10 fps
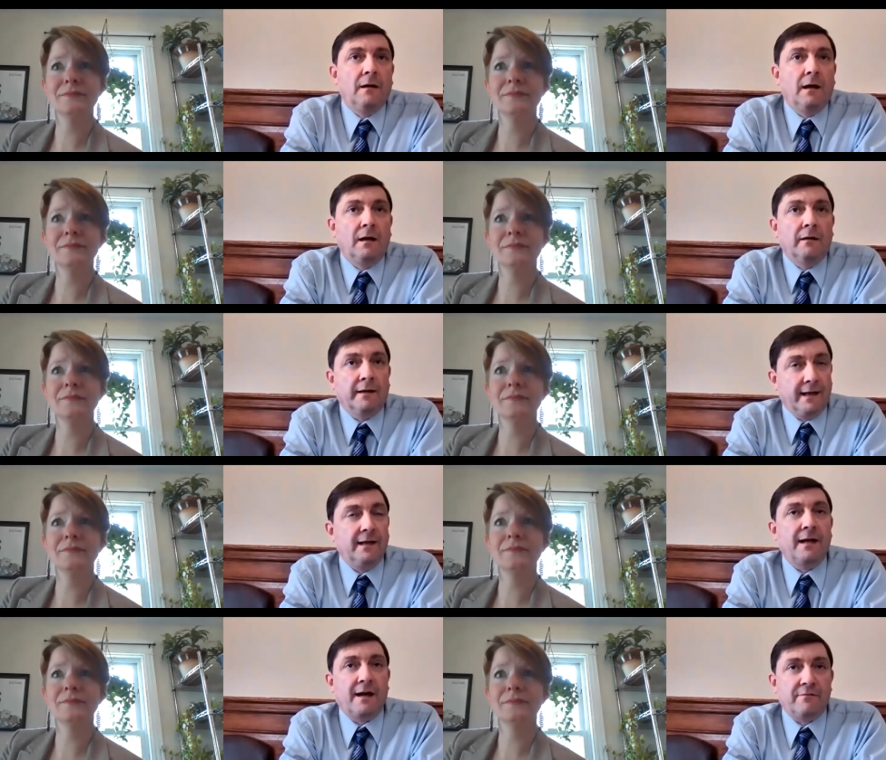
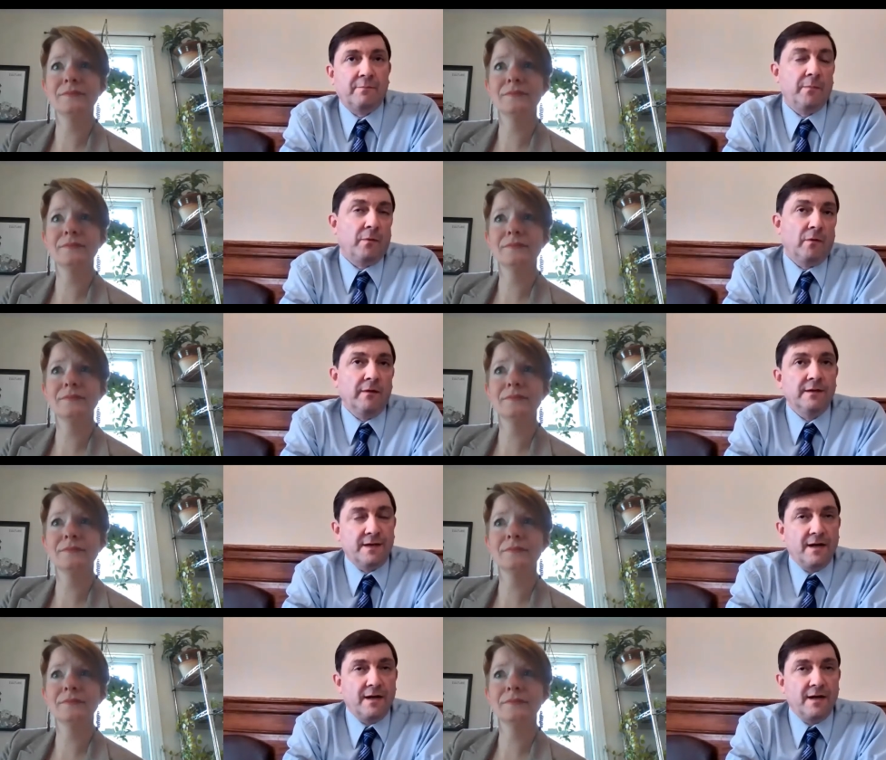Speaker 1: get enough people in
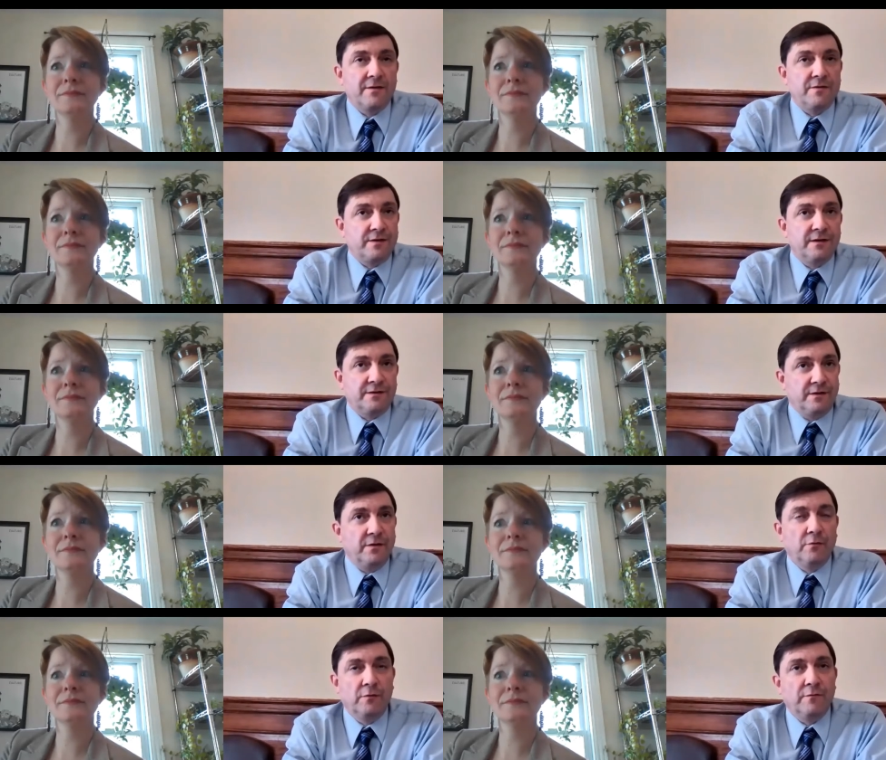these agencies
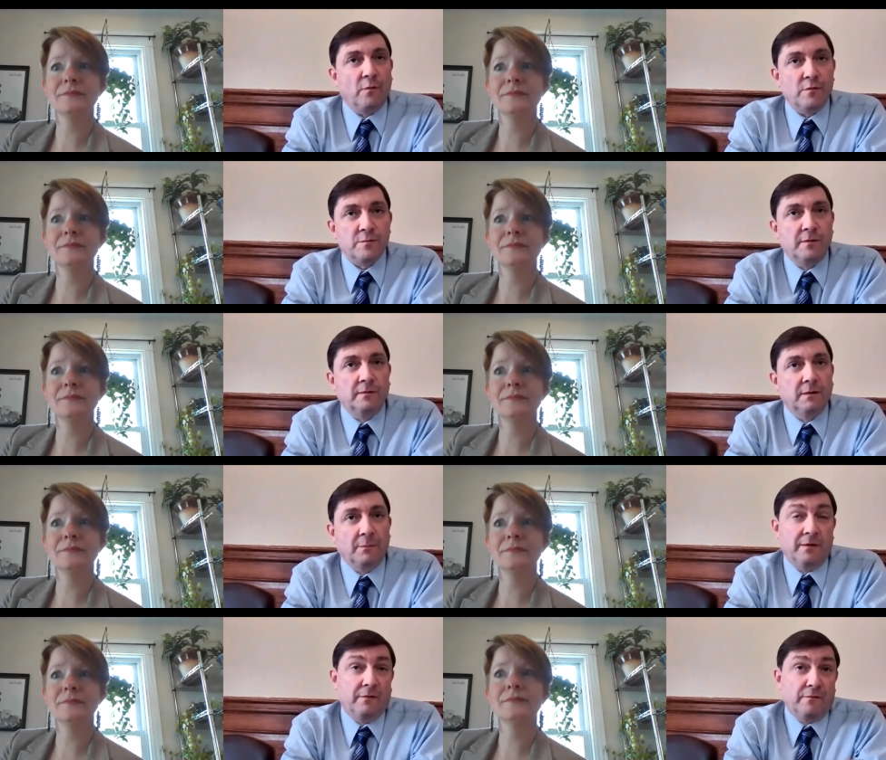to do enforcement.
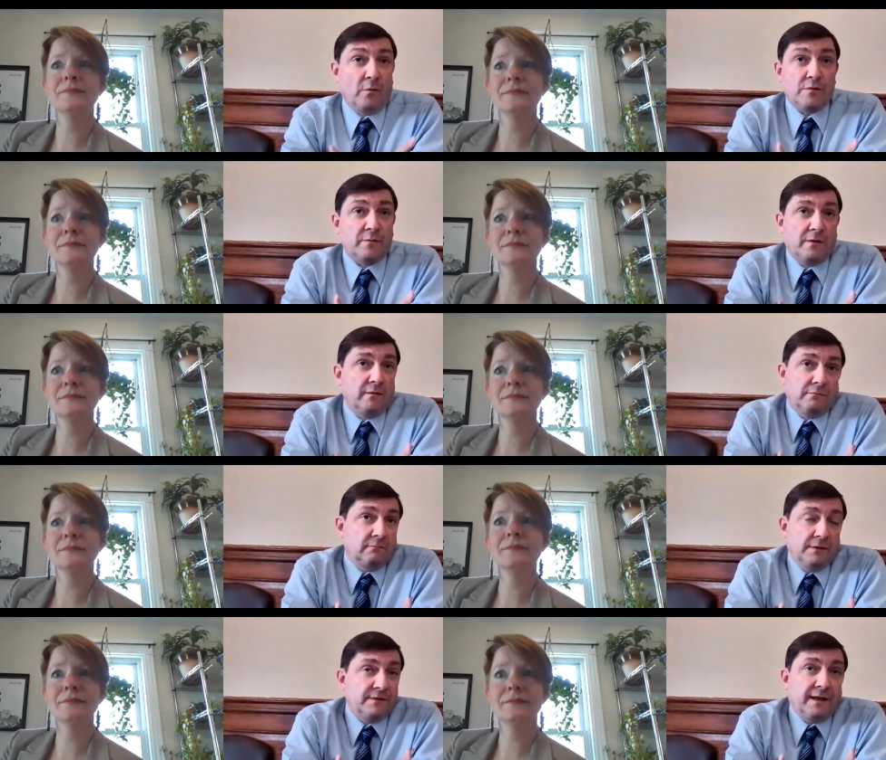I mean, enforcement
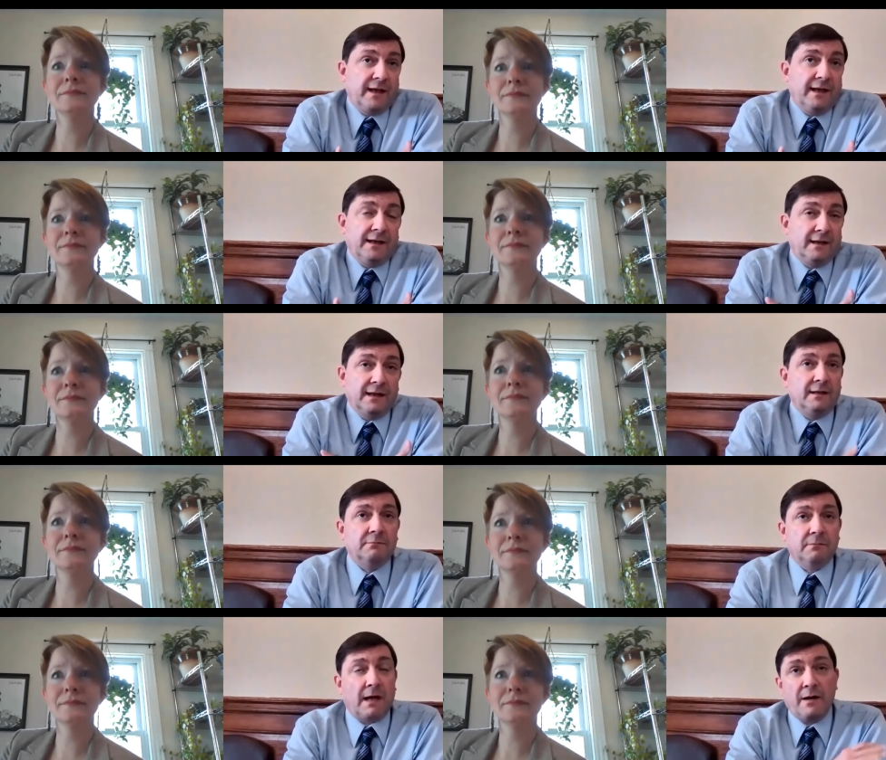is key,
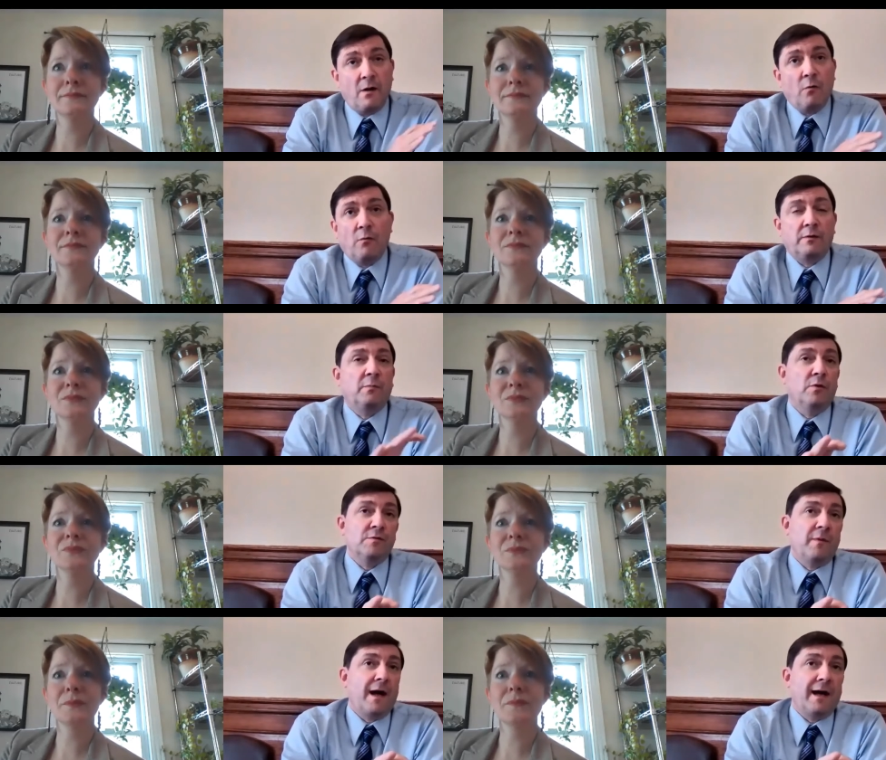and I know what
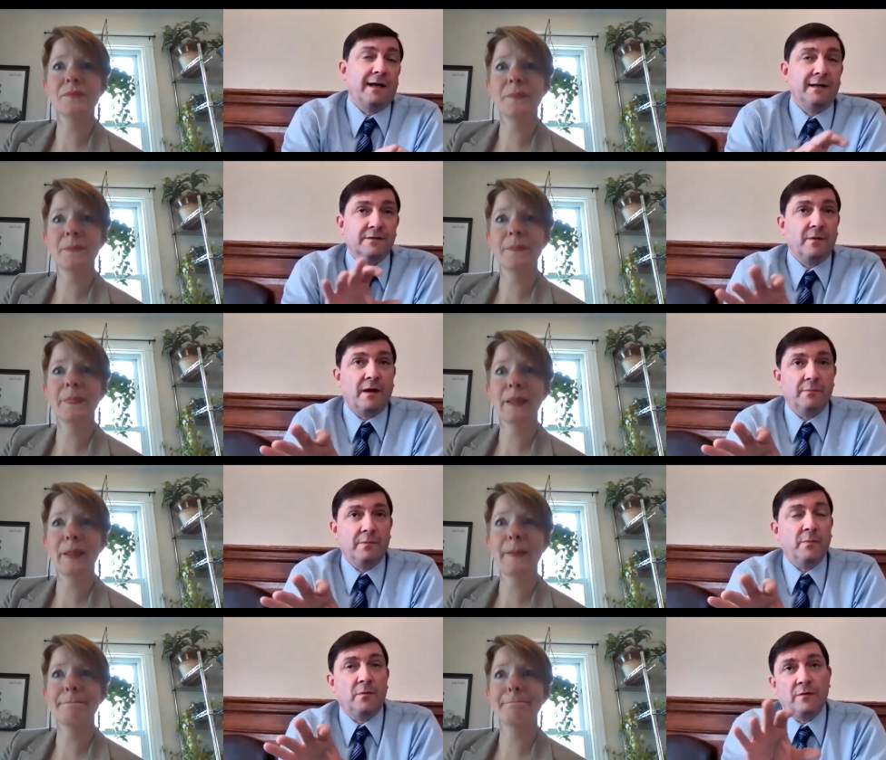pushback is by
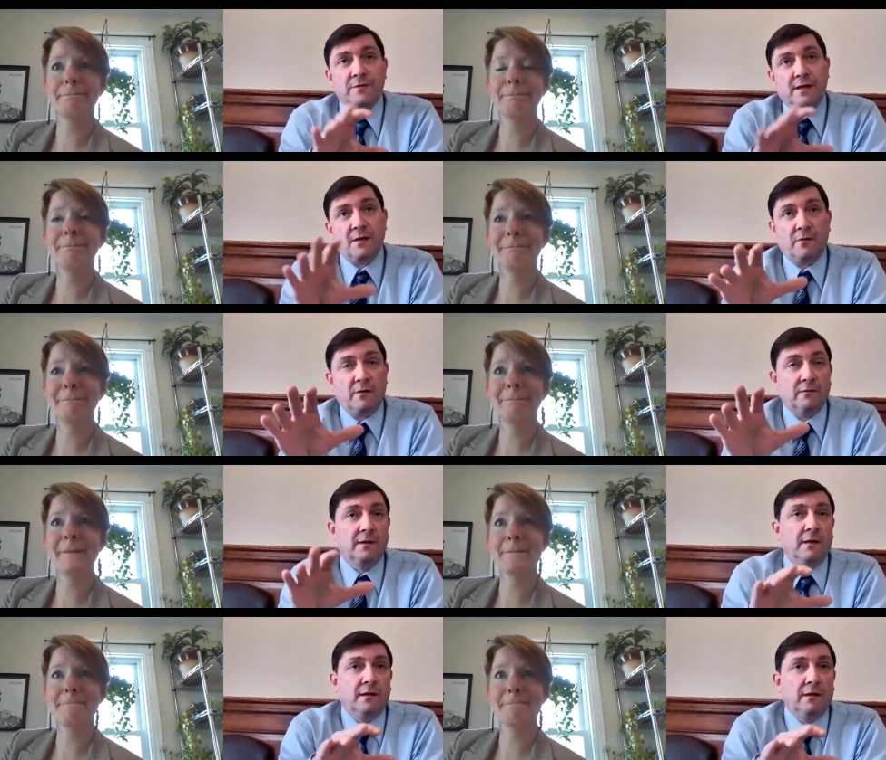people who'll say, well,
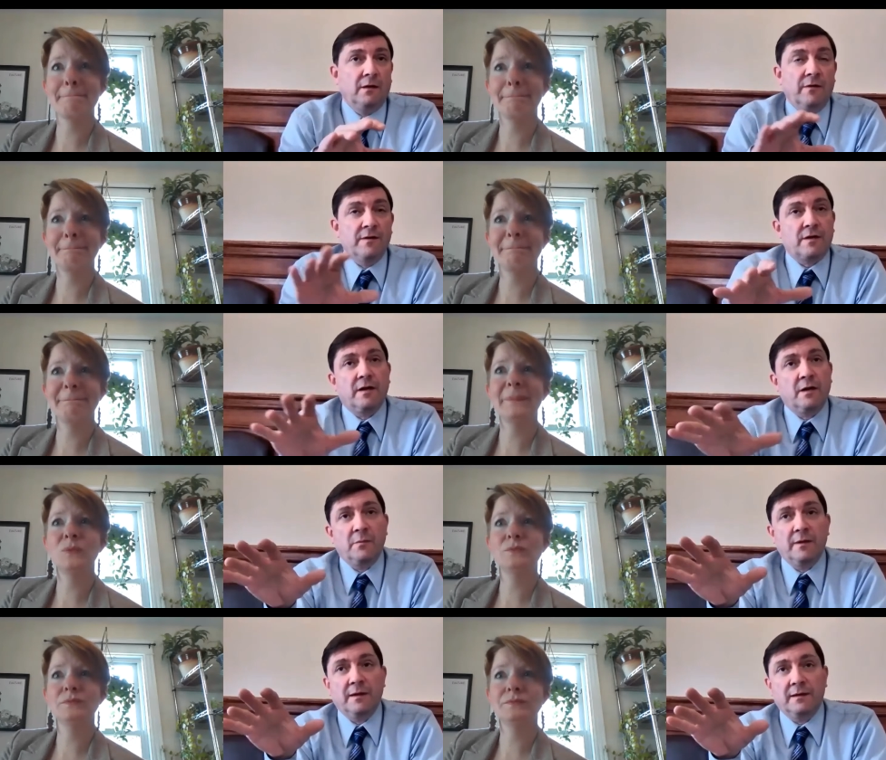you know, these are
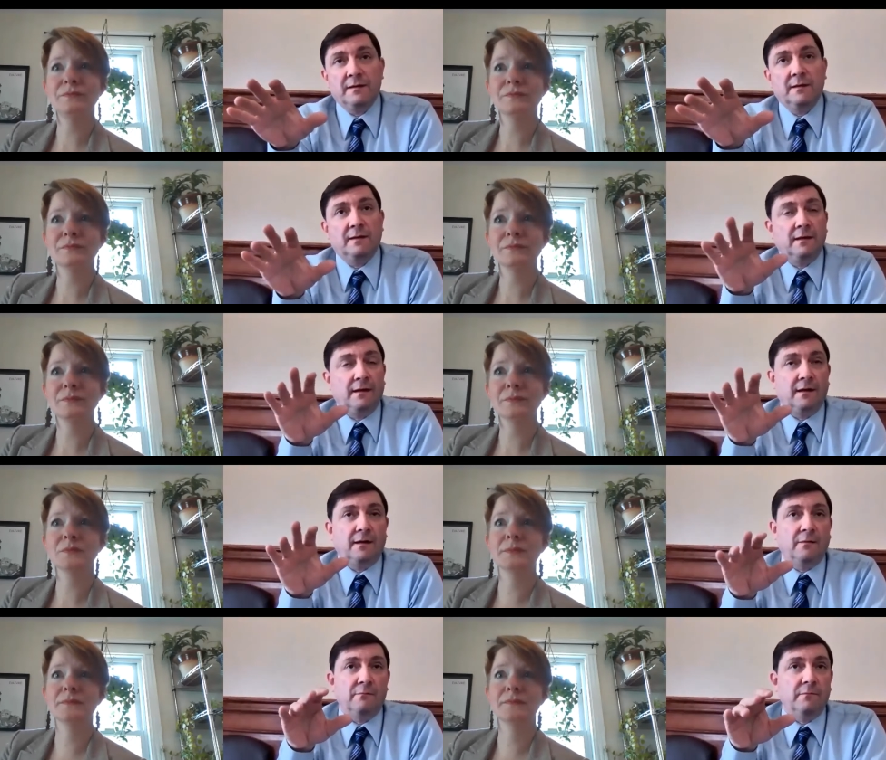going to be,
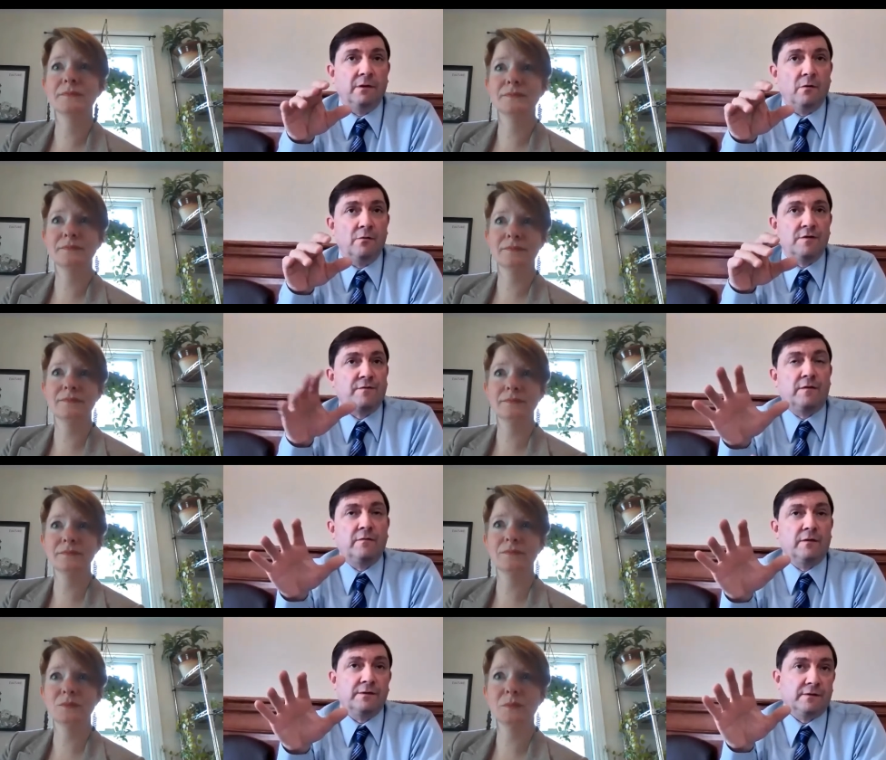you know, just
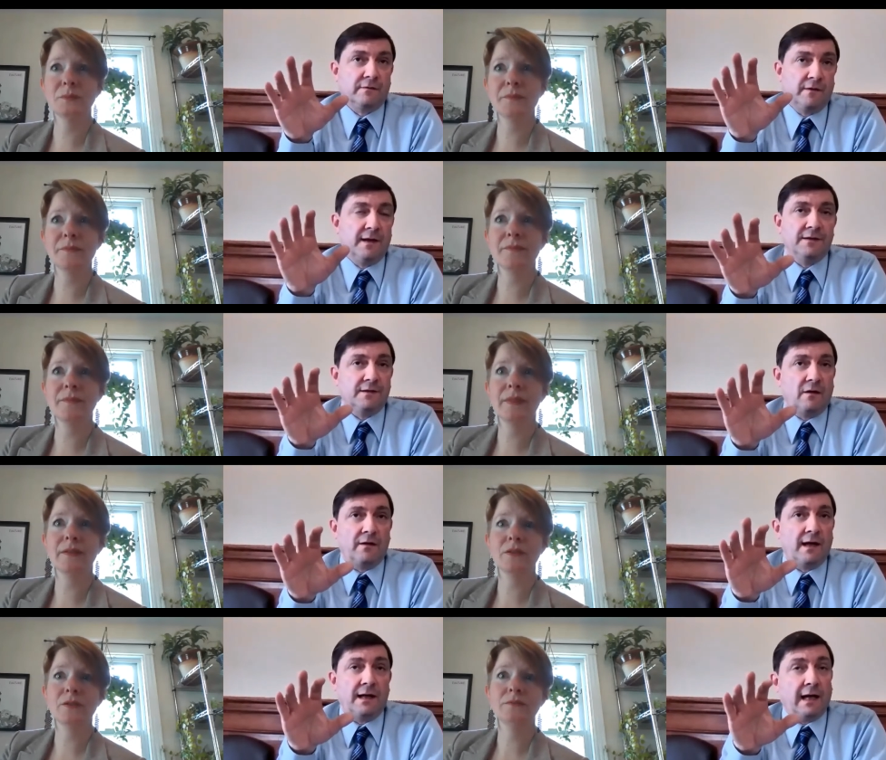frivolous things and
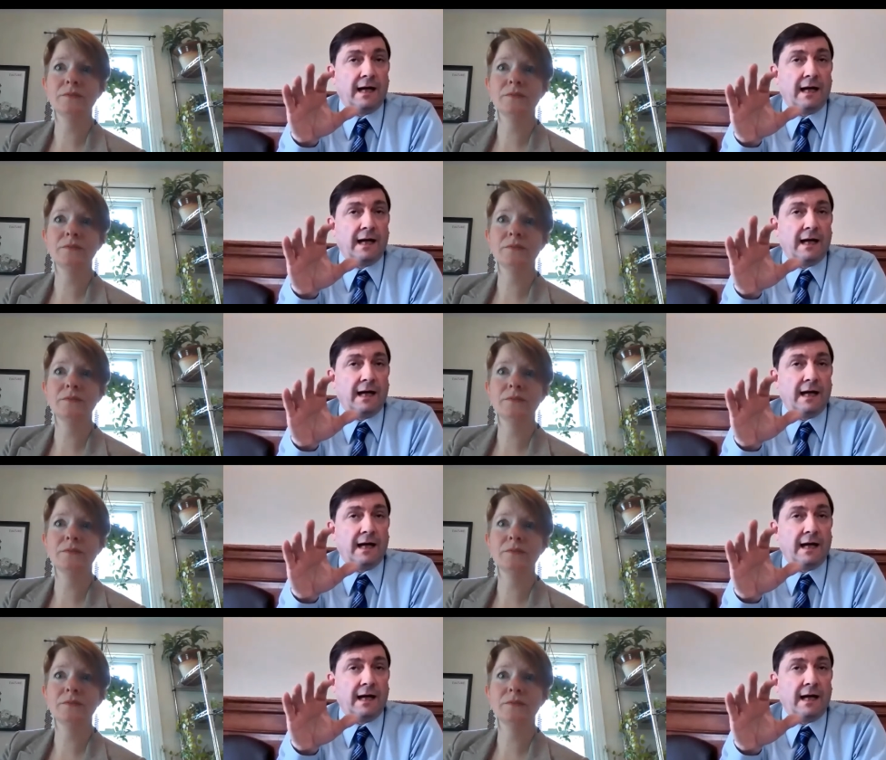all that.